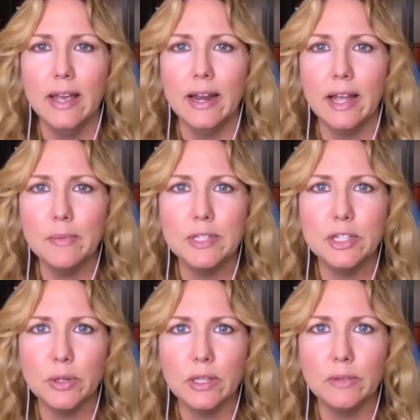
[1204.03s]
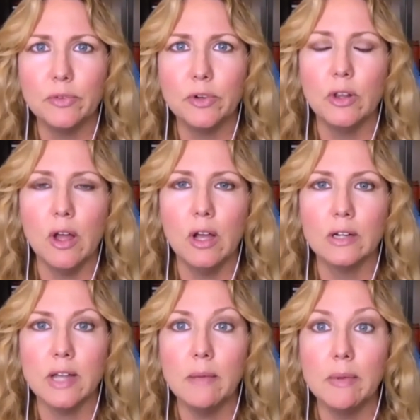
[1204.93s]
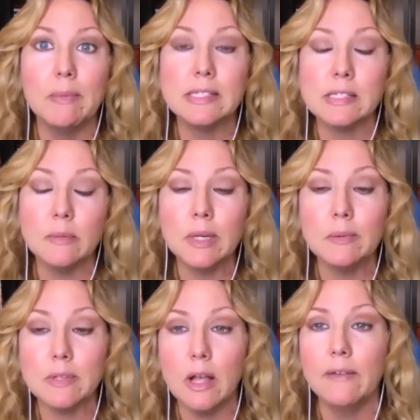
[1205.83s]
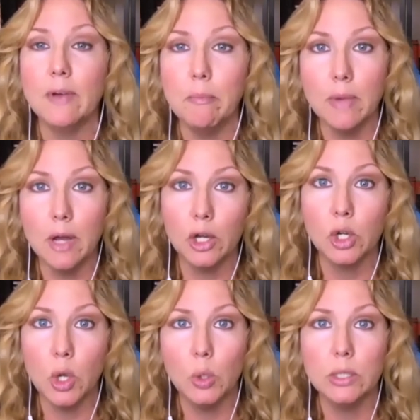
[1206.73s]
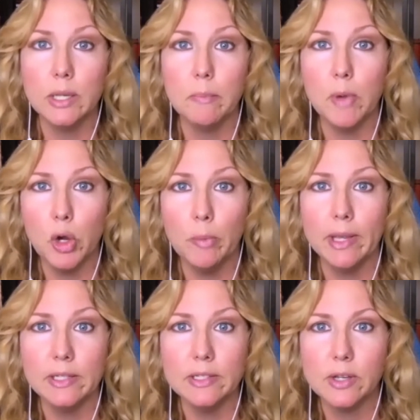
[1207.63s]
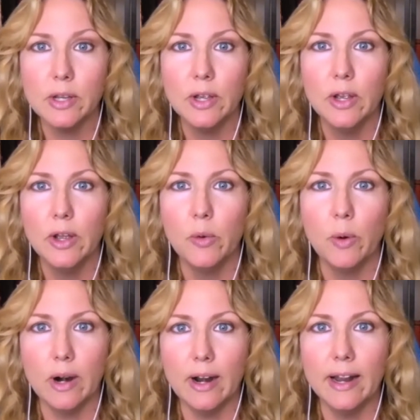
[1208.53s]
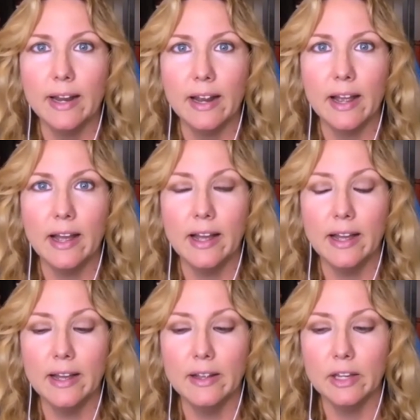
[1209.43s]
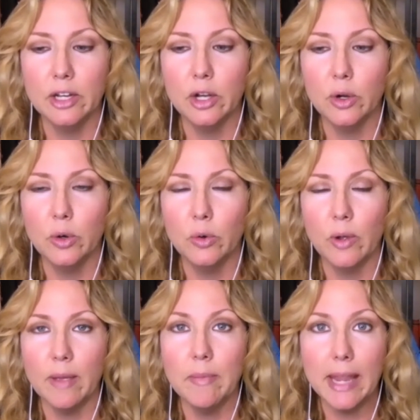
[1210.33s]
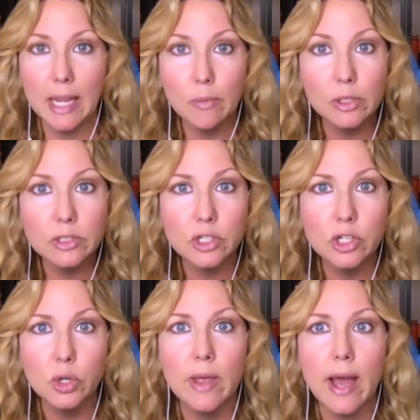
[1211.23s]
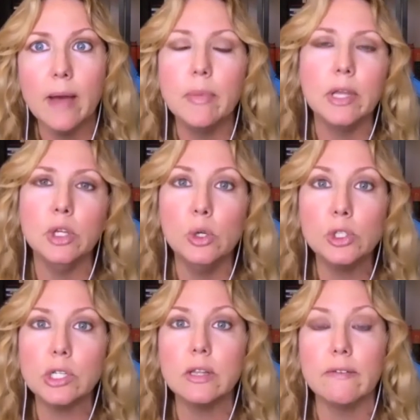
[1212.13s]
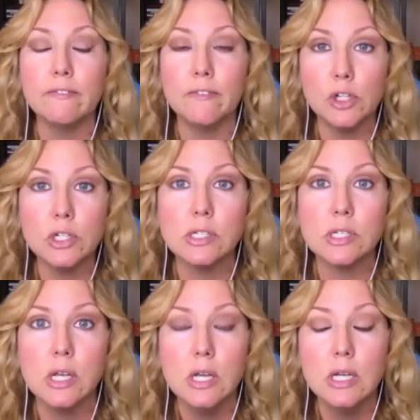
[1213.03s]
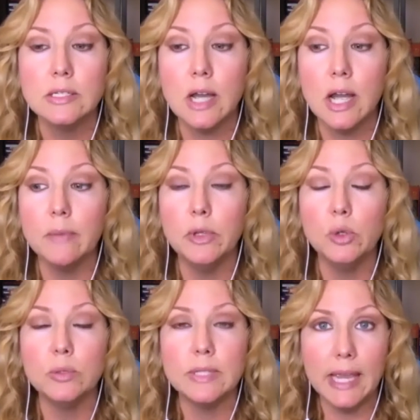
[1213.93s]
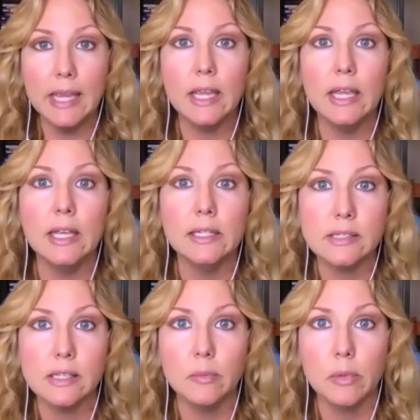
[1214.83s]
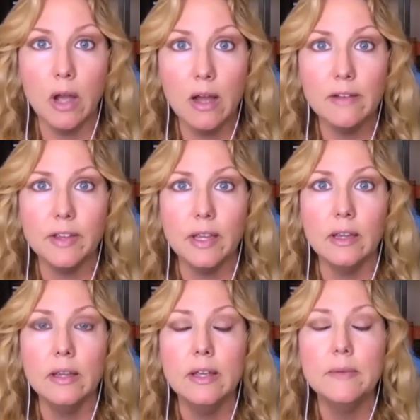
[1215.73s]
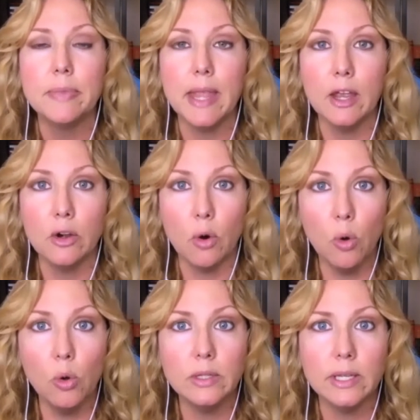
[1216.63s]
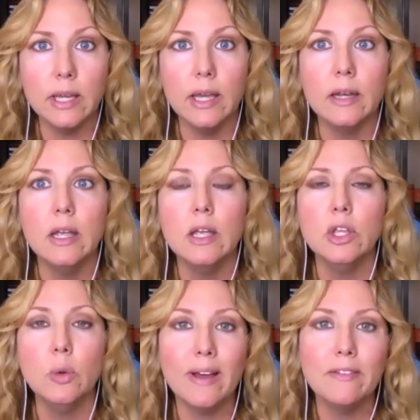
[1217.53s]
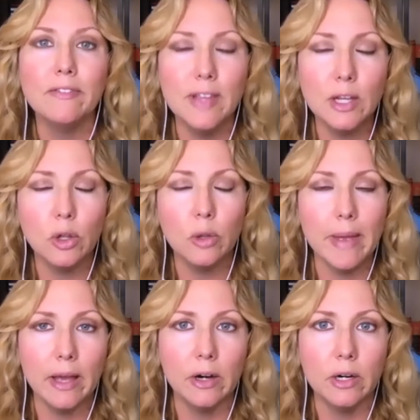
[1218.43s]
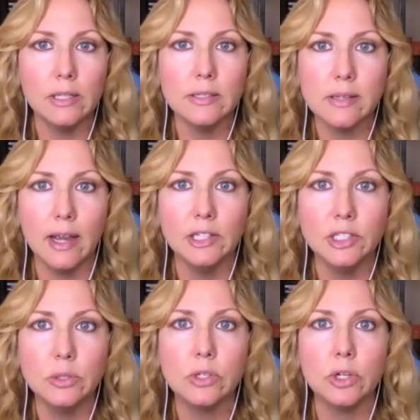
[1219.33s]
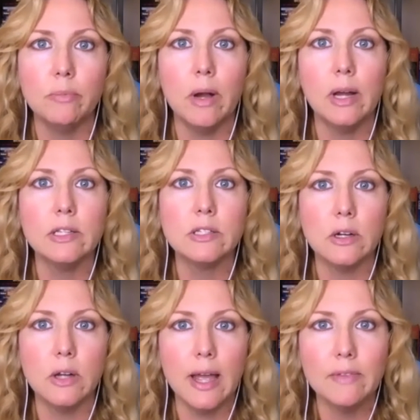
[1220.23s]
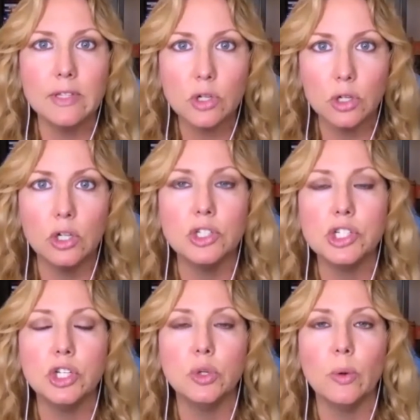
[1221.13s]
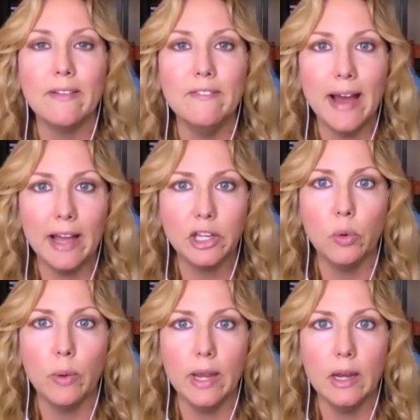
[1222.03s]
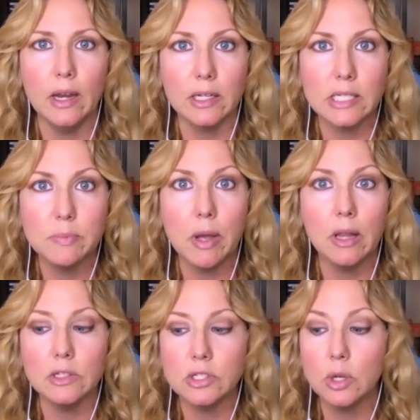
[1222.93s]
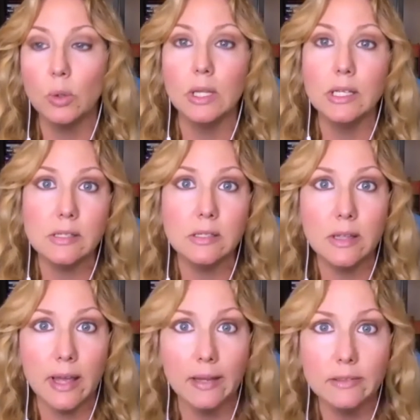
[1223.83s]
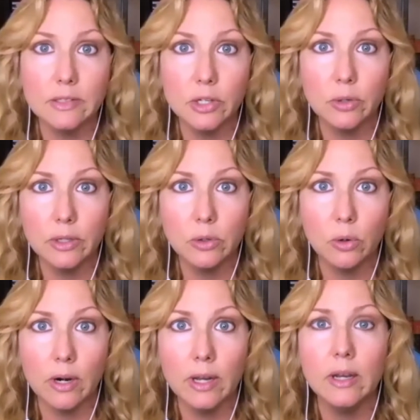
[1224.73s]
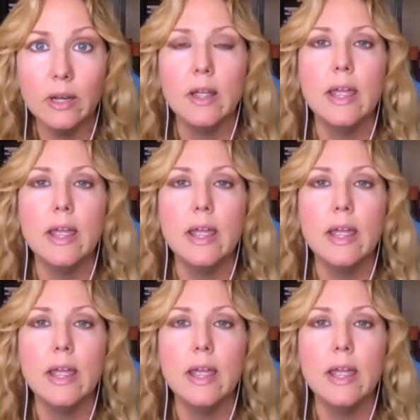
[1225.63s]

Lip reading: And I've been doing them for a long time. I mean, sometimes I'll have a golden moment where I, am able to do that. But usually the first time you take in some coffee and are holding it, you have fecal matter inside you. So your body's going to have this urge to evacuate and expel it. So listen to that. Don't ignore it.